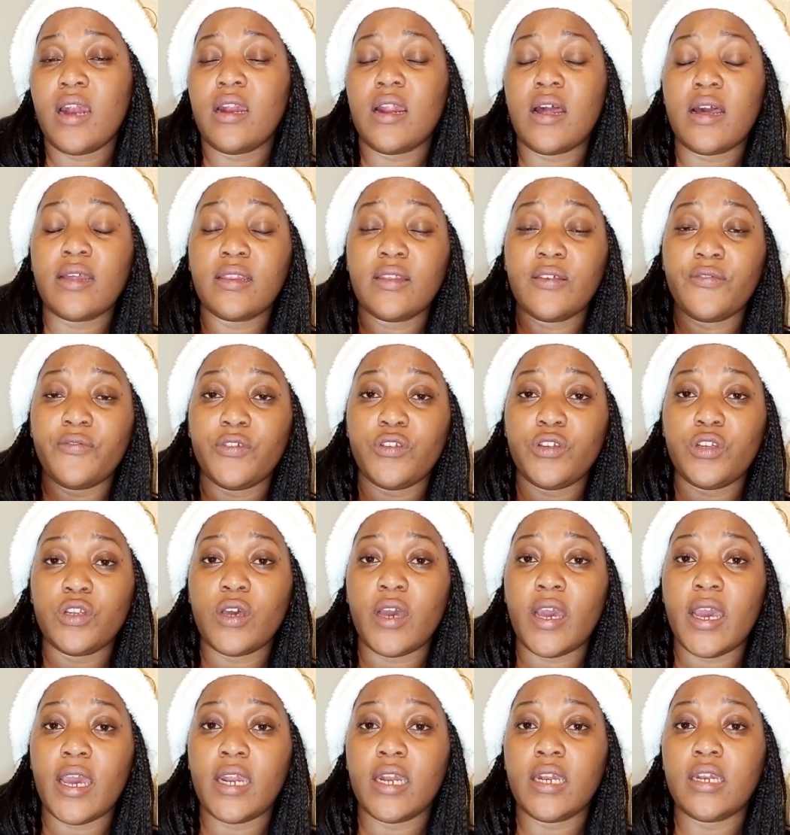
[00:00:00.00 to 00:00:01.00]
like the
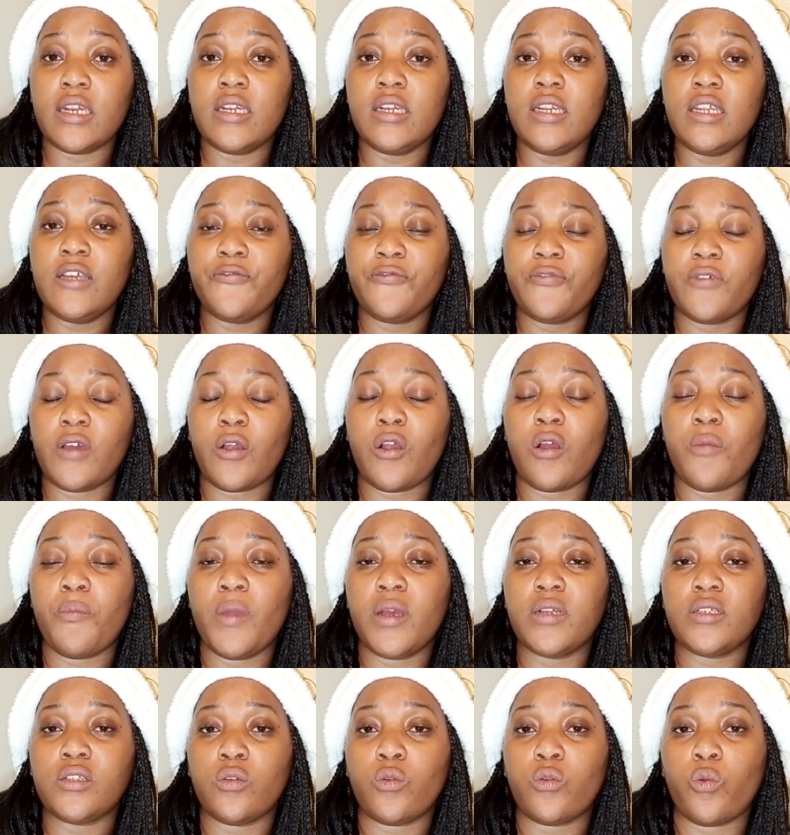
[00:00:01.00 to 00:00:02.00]
video, and leave a
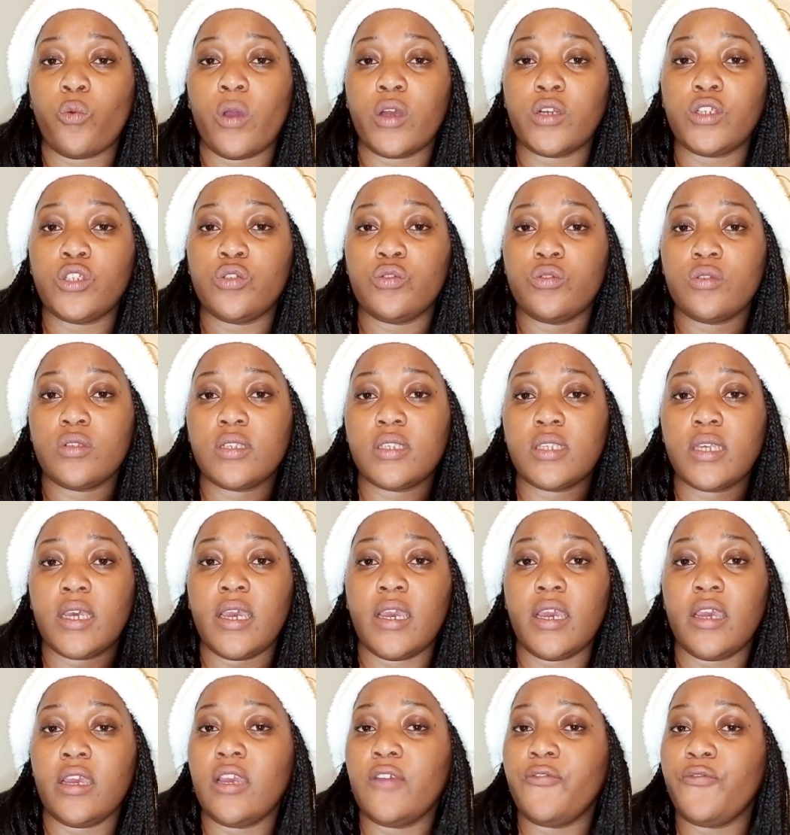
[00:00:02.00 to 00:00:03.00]
comment on what you
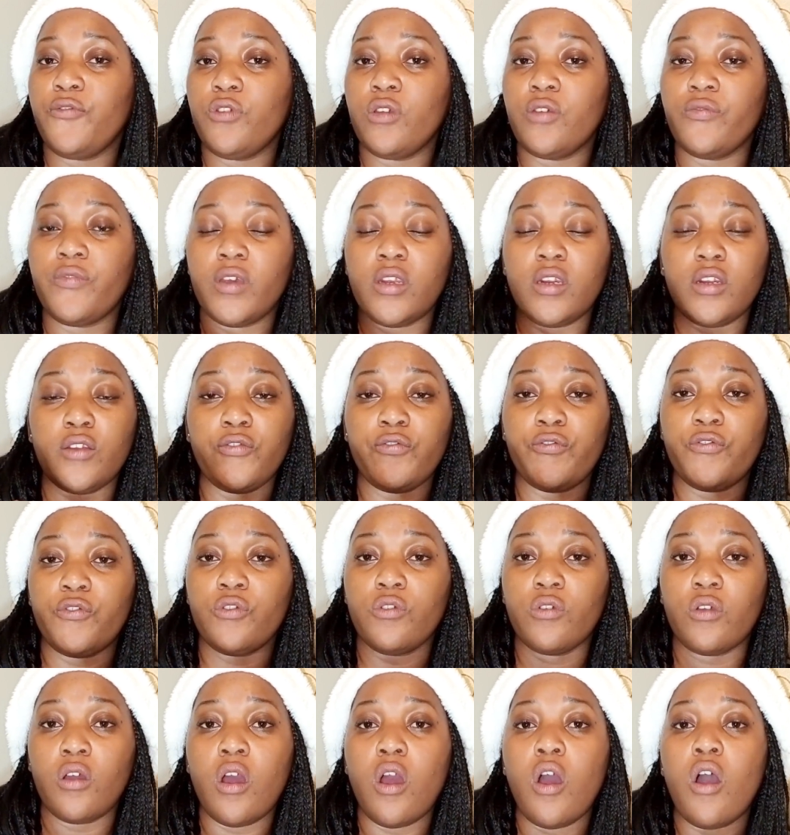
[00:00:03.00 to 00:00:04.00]
say. If you have any
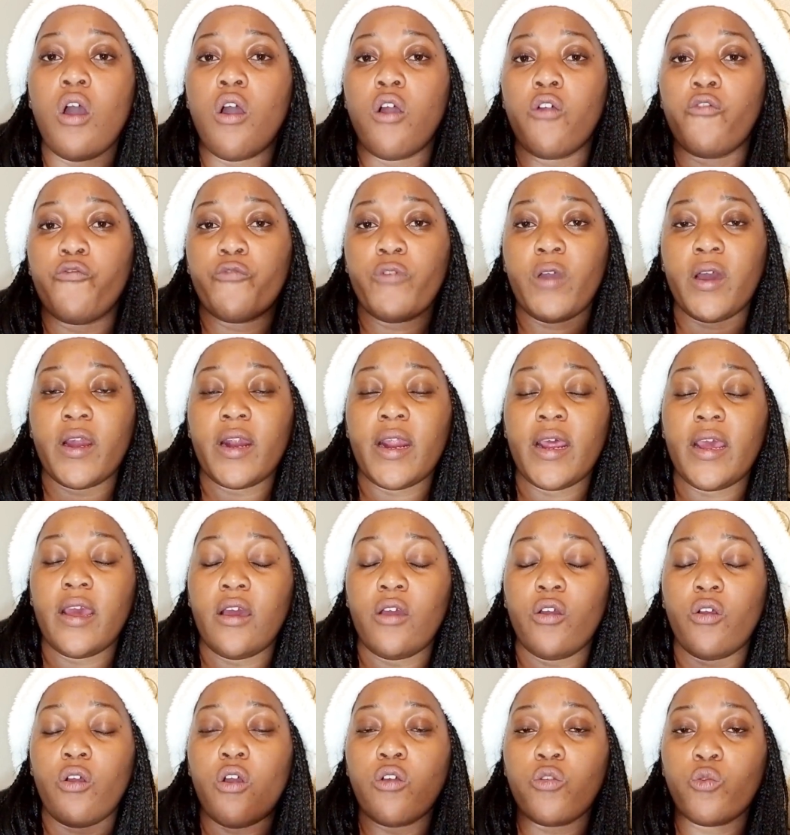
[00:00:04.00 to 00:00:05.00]
view of what I
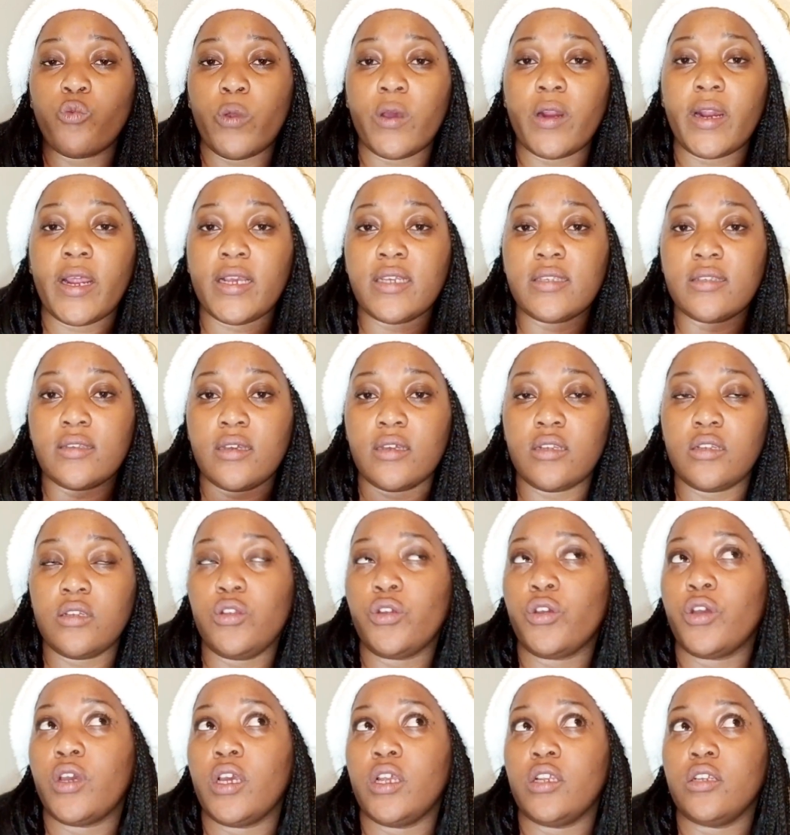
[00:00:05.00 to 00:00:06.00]
on what I said,
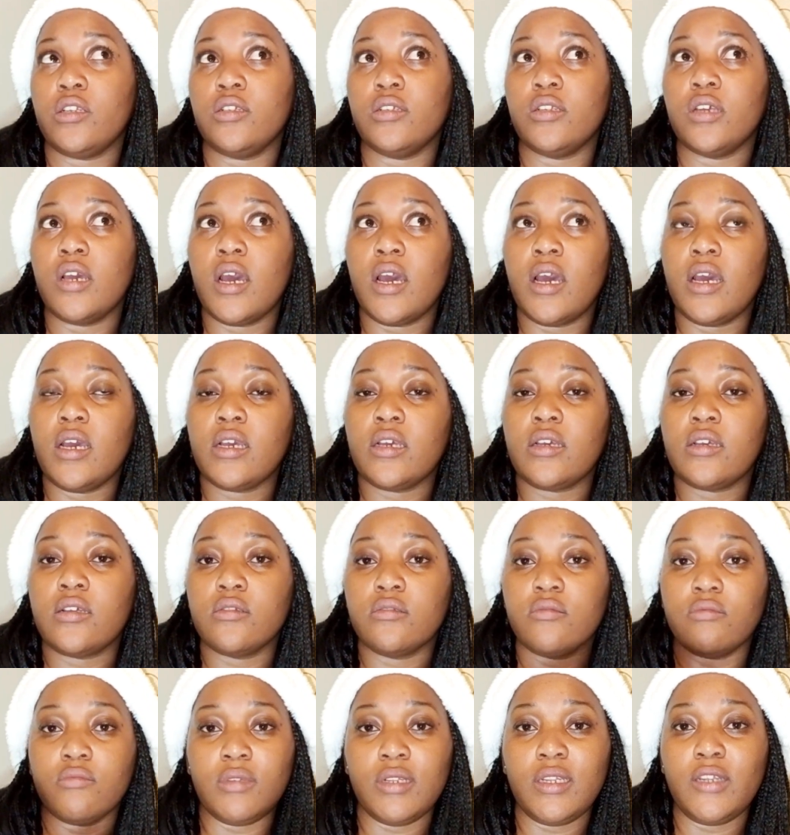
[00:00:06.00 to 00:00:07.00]
you can
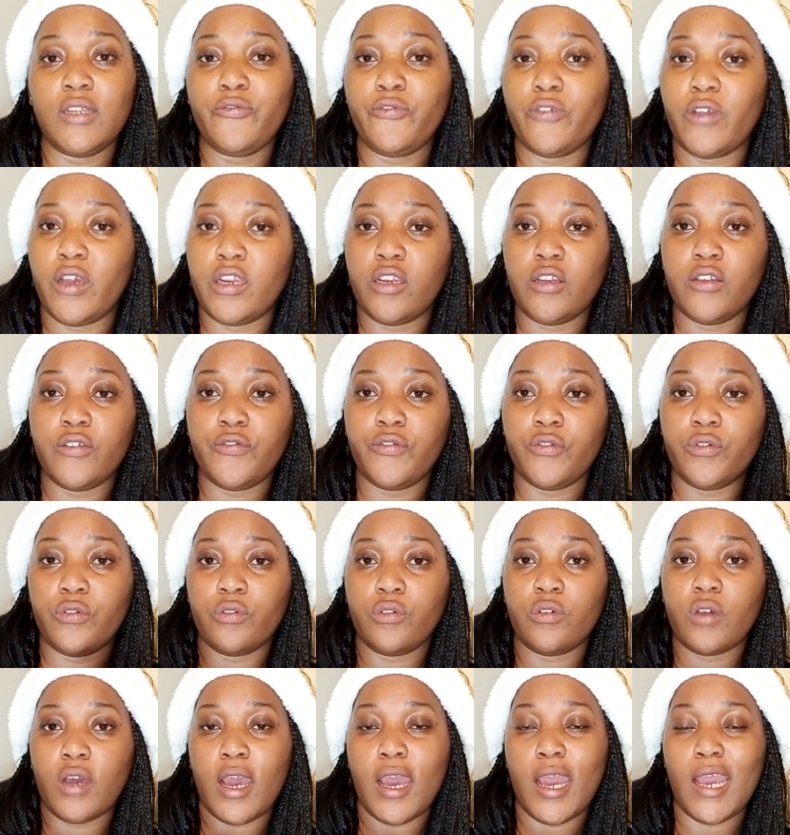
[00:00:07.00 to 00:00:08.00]
leave any
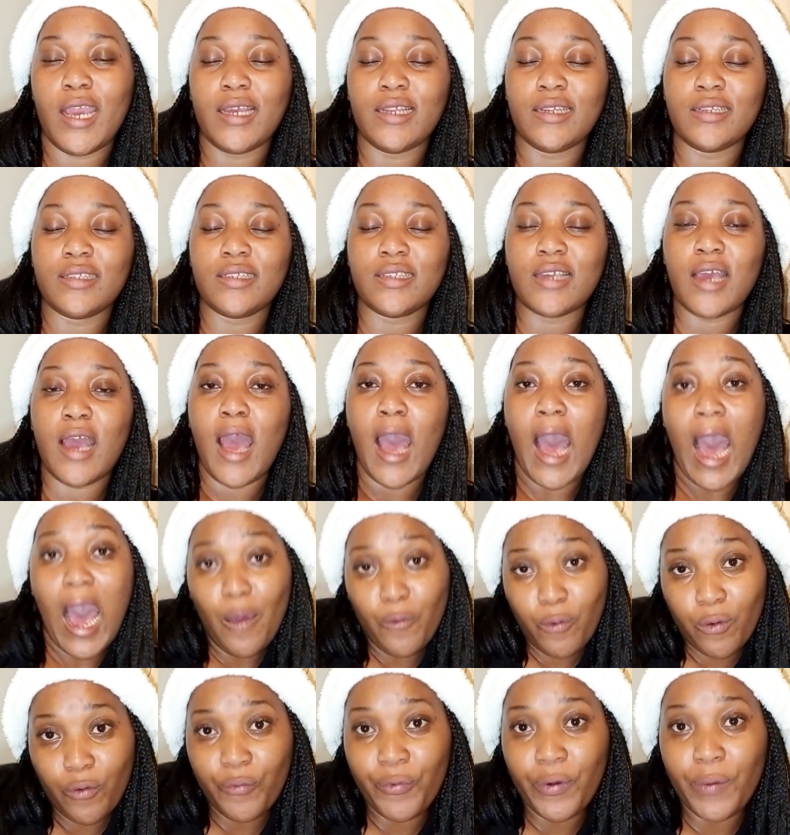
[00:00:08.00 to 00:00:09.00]
view and
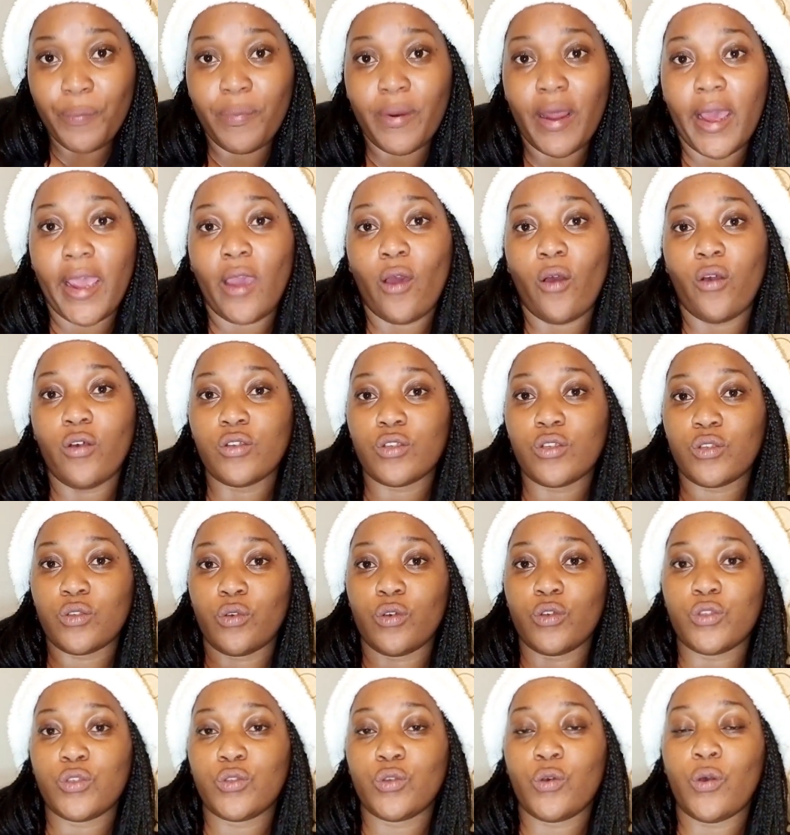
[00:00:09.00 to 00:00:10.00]
I will reply
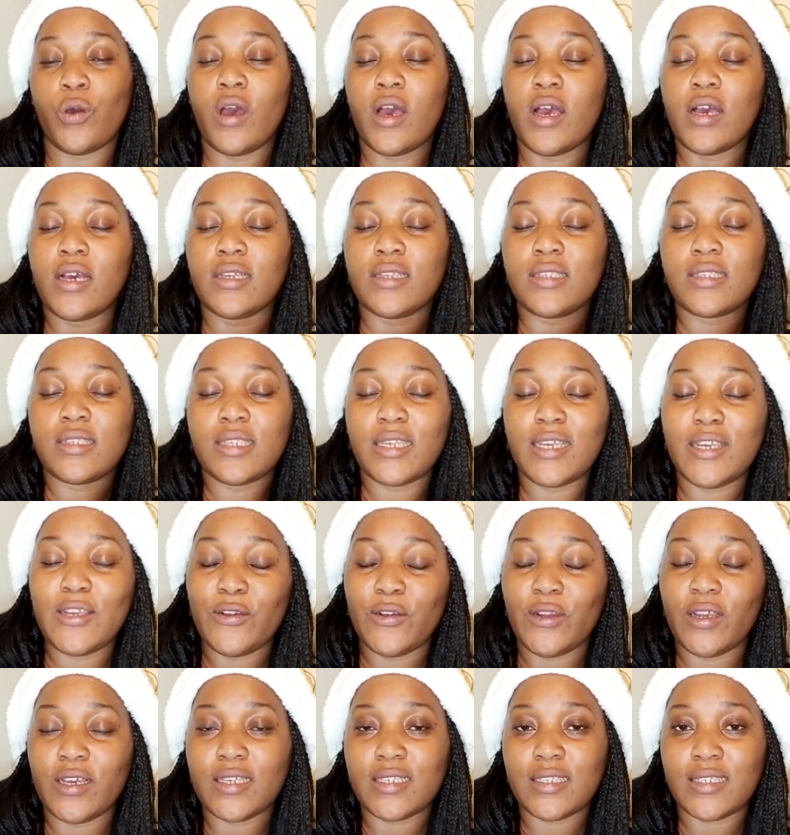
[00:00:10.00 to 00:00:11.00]
also. So see
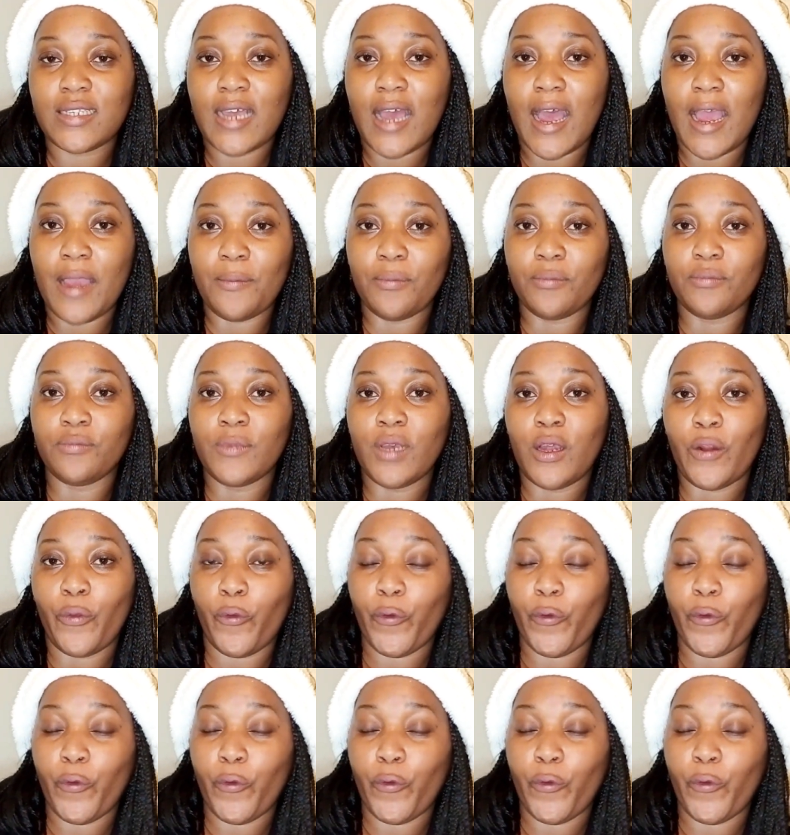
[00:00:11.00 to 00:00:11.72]
you next time.